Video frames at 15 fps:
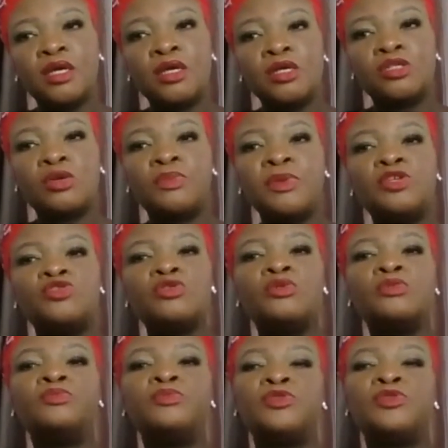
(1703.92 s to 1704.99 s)
So be true
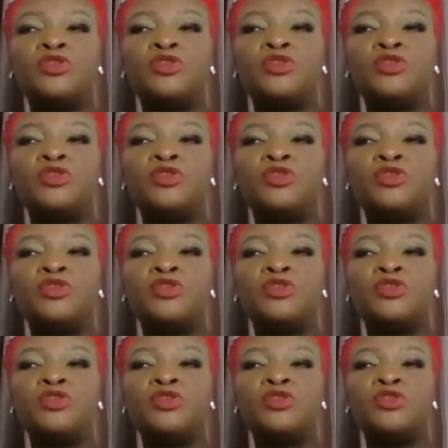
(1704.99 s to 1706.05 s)
to yourself,
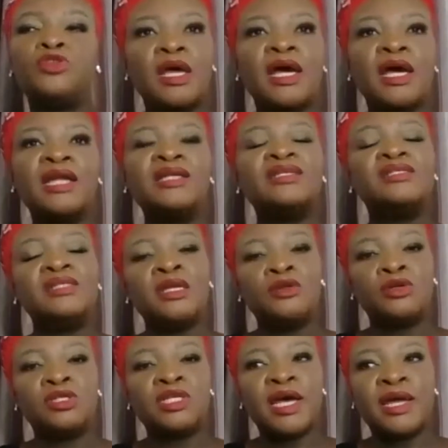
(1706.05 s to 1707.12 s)
understand your
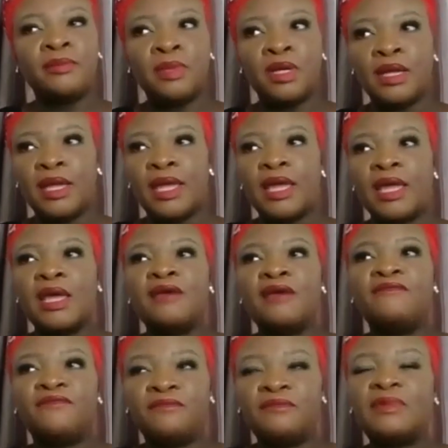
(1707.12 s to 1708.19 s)
time,
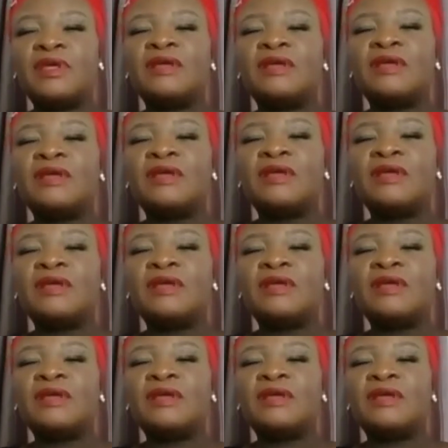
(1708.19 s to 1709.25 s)

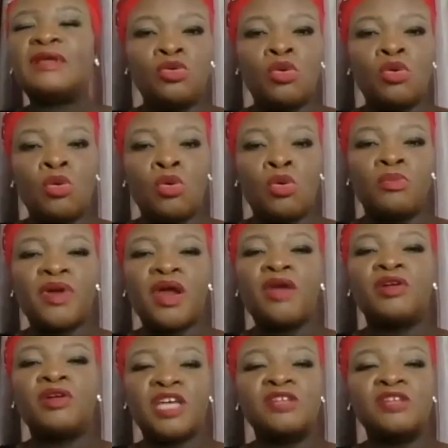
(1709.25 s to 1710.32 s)
prioritize your
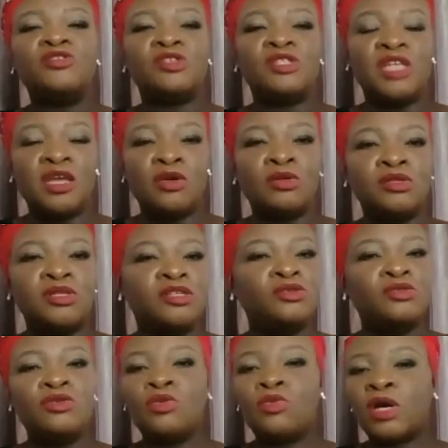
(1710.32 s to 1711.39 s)
stakeholders. You
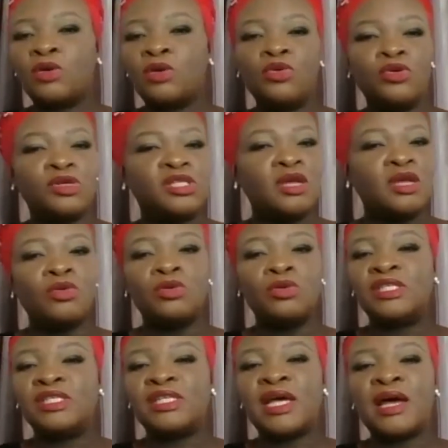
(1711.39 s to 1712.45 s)
know who your
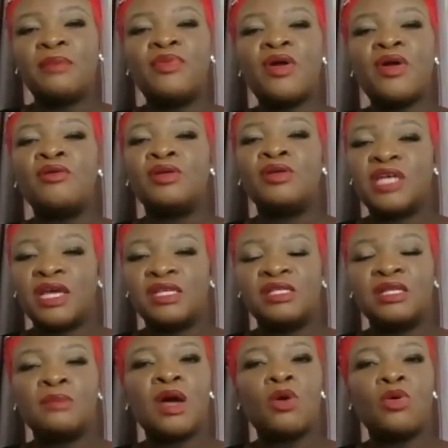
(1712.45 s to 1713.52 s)
stakeholders are. Prioritize
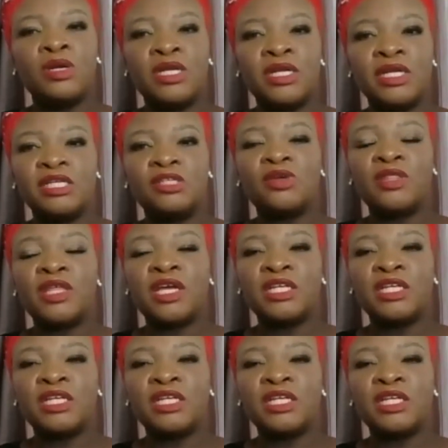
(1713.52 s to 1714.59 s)
them accordingly, so that
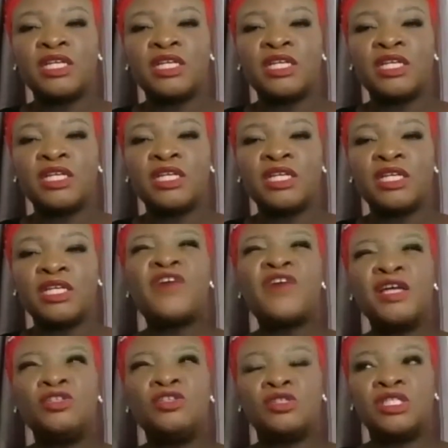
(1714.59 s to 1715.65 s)
should you
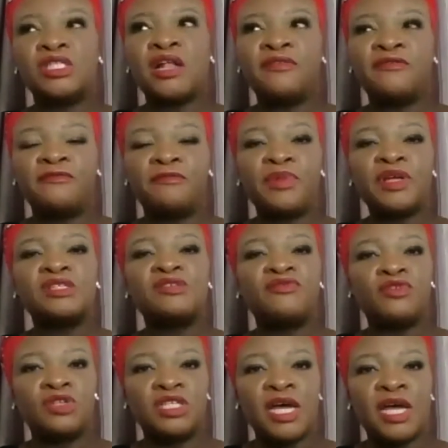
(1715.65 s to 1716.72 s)
find yourself pressed
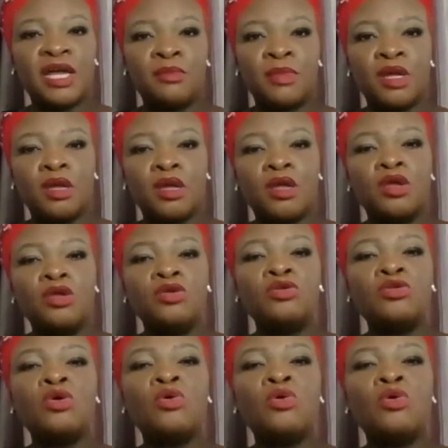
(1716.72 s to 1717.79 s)
for time, you
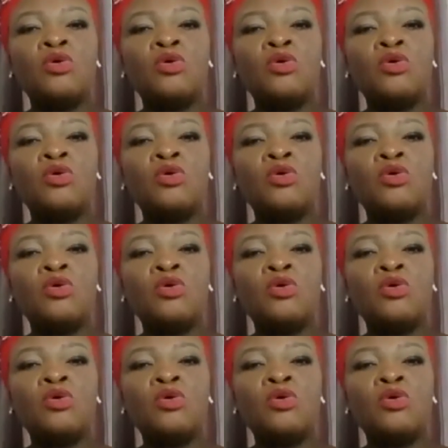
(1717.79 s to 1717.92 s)
know